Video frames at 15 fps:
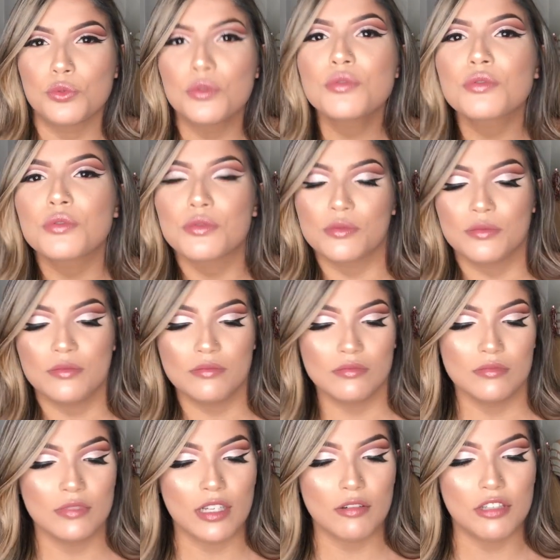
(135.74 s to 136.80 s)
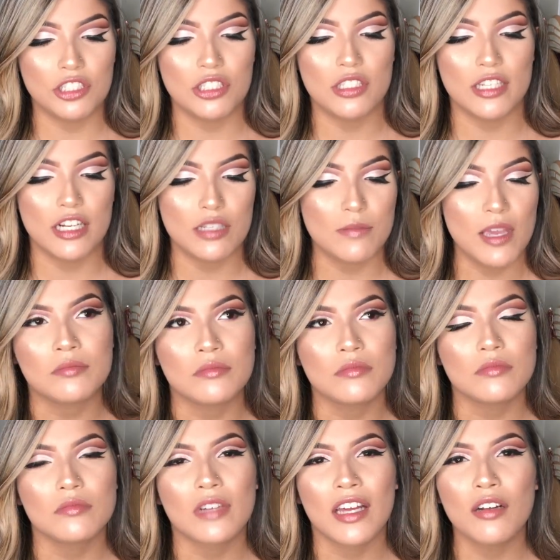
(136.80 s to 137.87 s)
Ooh, that question scares me.
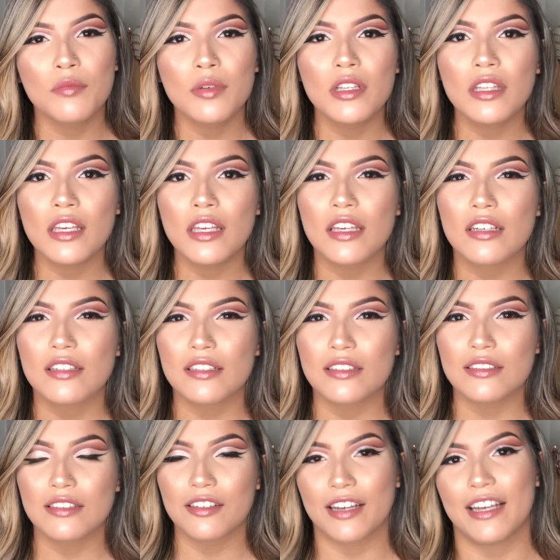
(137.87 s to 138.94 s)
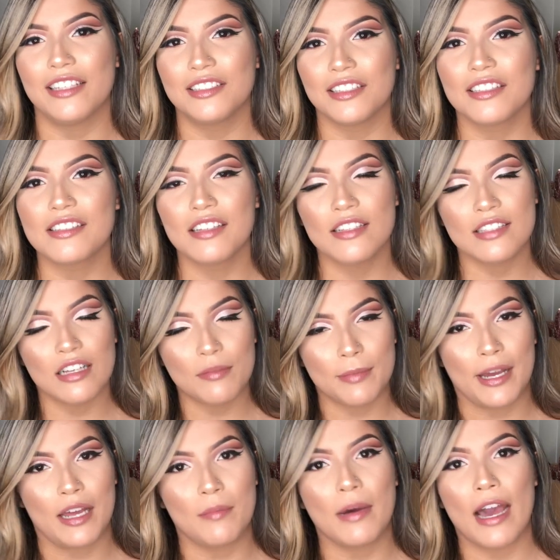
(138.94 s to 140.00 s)
Okay, so this is gonna sound
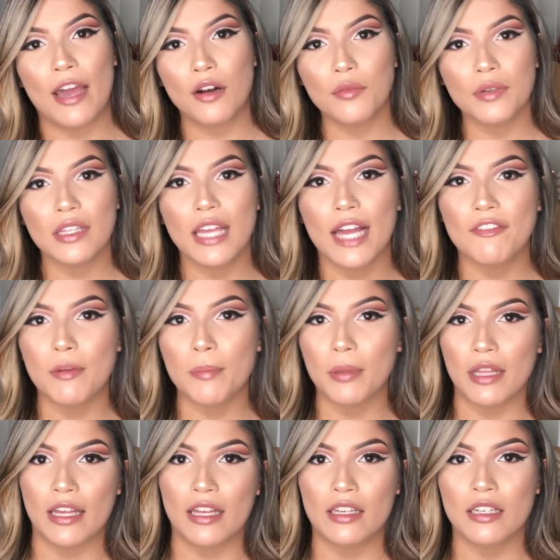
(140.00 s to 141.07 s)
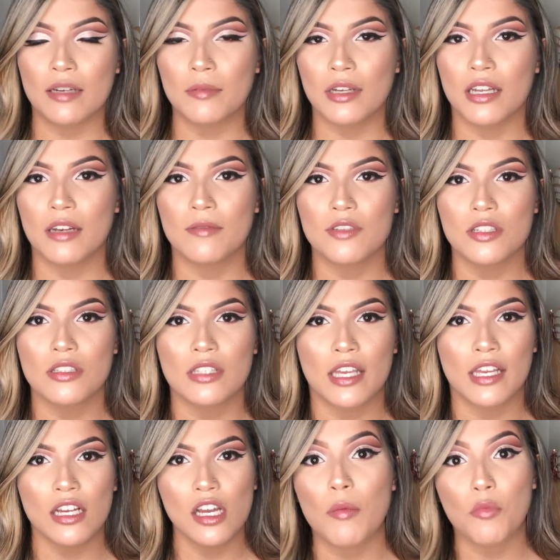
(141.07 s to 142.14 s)
bad, but I don't really have a plan. I'm kind of just
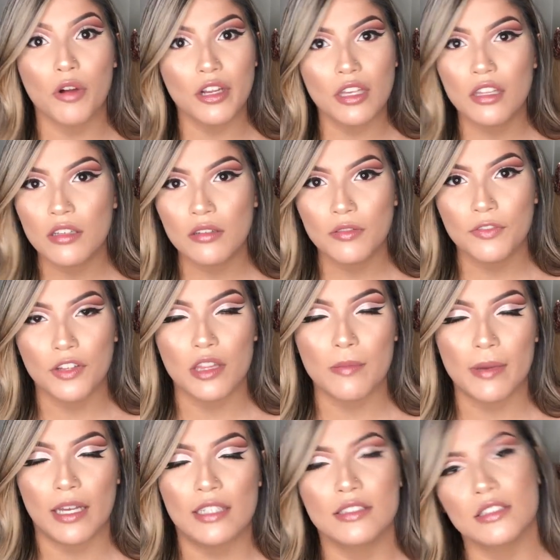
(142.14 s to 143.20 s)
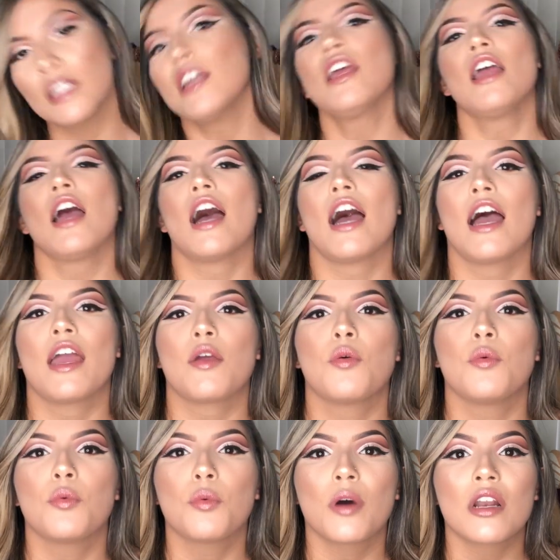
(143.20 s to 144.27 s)
like, I'm working for the best. I
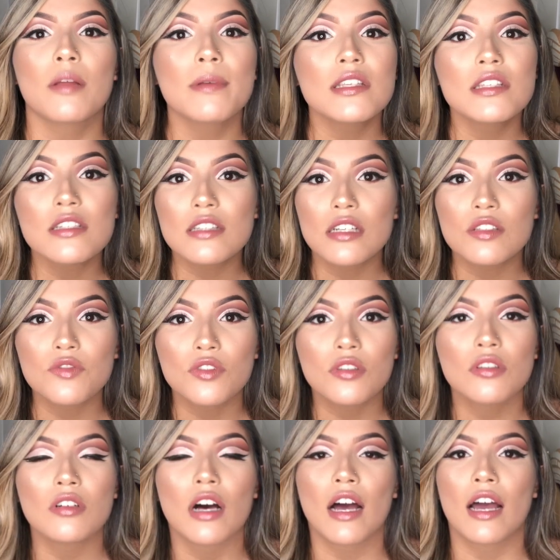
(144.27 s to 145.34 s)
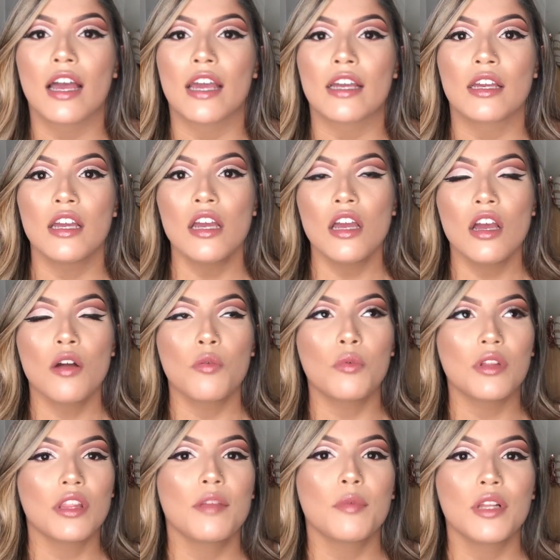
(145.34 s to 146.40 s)
wanna be successful. I
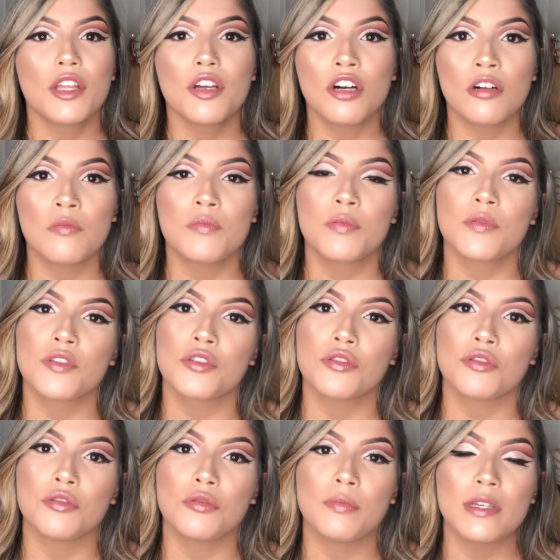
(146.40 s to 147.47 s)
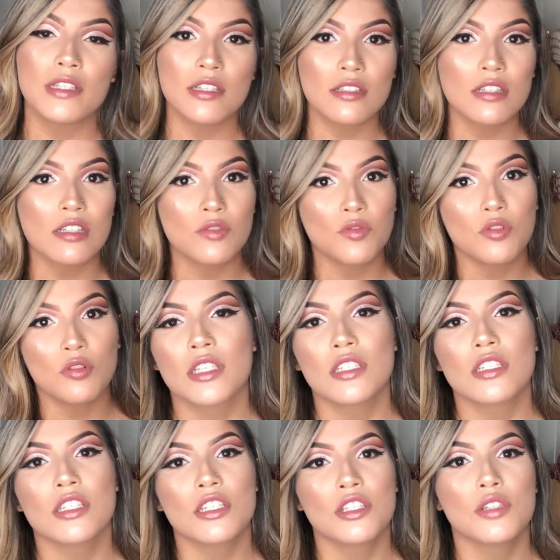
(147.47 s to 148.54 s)
really hope to be successful
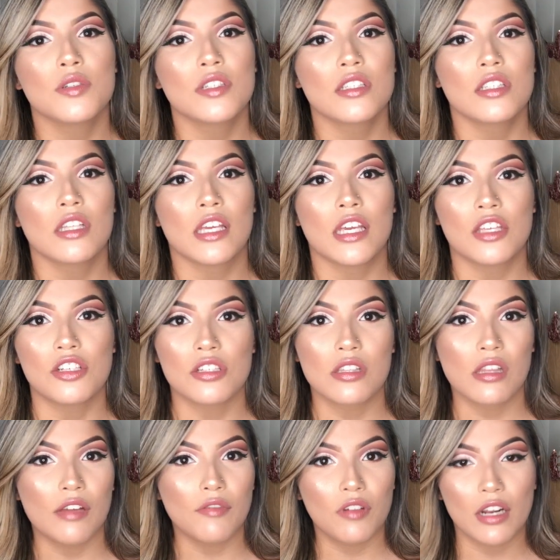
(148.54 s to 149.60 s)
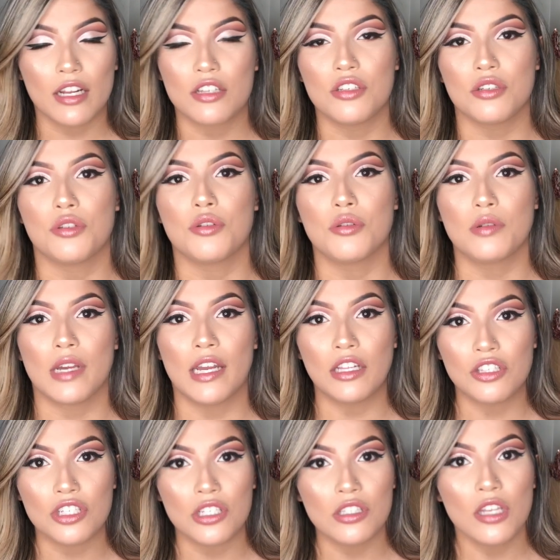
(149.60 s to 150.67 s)
continuously, just love what I do
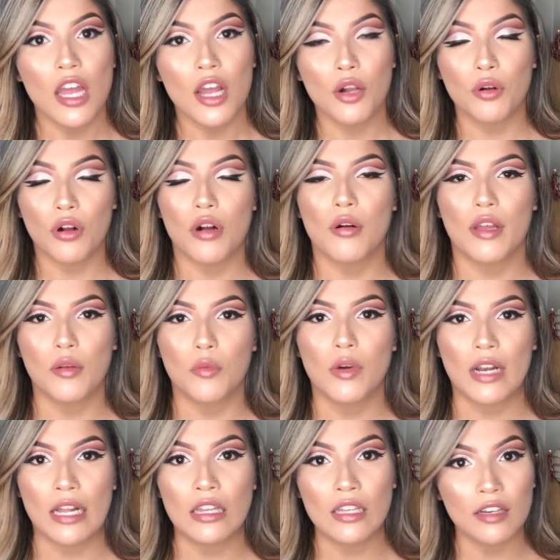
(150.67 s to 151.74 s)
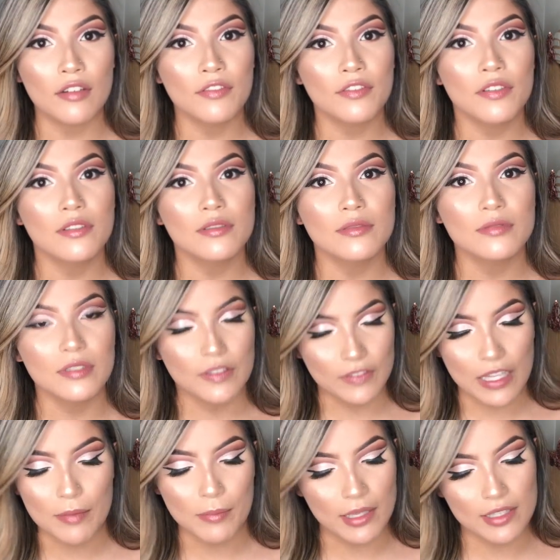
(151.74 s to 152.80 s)
and just grow in what I love.
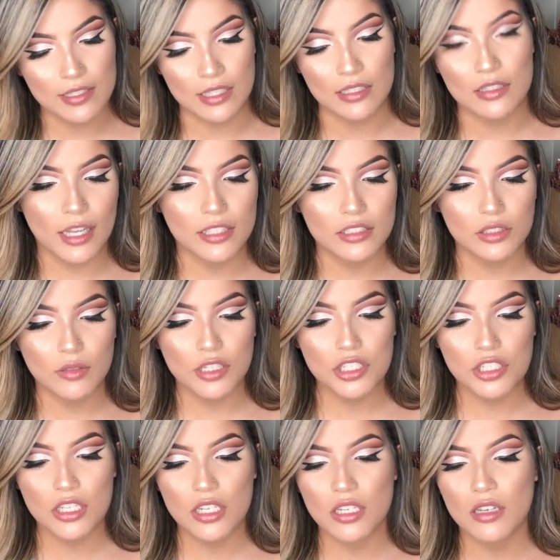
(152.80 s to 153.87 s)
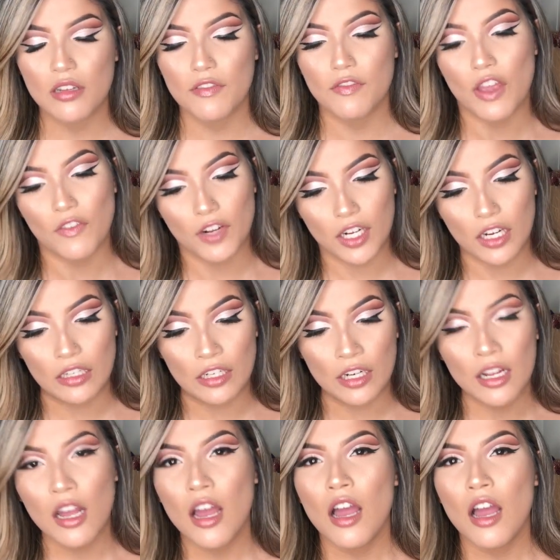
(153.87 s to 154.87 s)
That makes sense. Next question, favorite color.